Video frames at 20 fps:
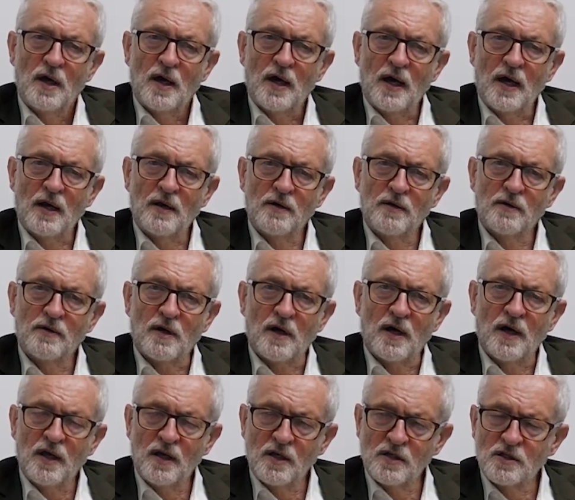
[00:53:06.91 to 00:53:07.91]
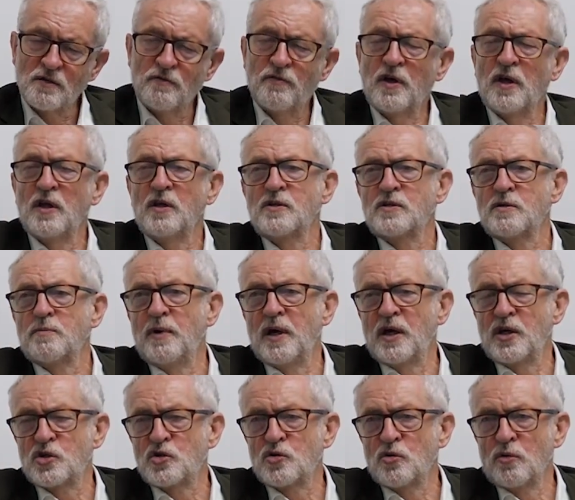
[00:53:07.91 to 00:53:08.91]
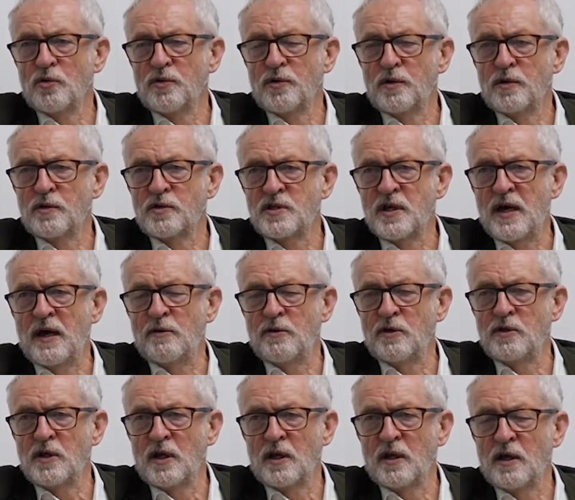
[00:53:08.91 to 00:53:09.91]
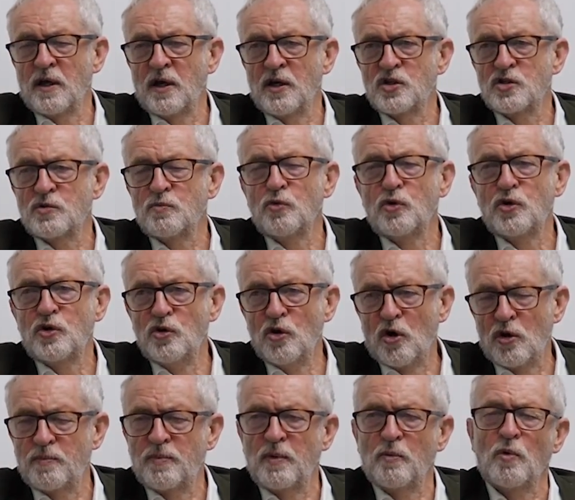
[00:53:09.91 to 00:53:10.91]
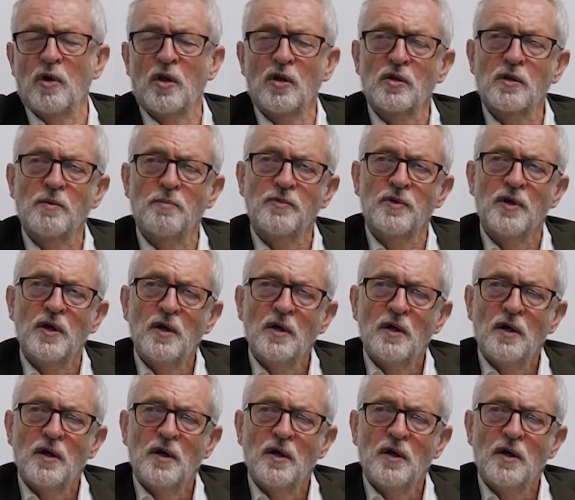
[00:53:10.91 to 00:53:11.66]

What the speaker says: and I intervened to make sure that the Saudi delegation would not be welcomed